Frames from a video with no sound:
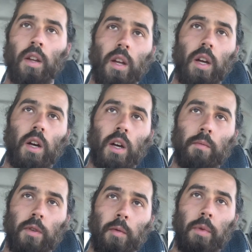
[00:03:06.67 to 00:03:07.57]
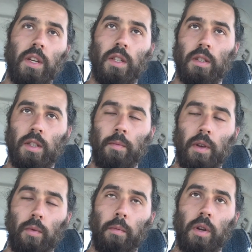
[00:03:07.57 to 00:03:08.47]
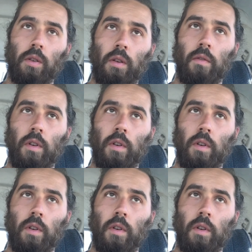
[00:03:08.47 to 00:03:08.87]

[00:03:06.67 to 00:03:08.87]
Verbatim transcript: um, super basic, same thing we've been doing over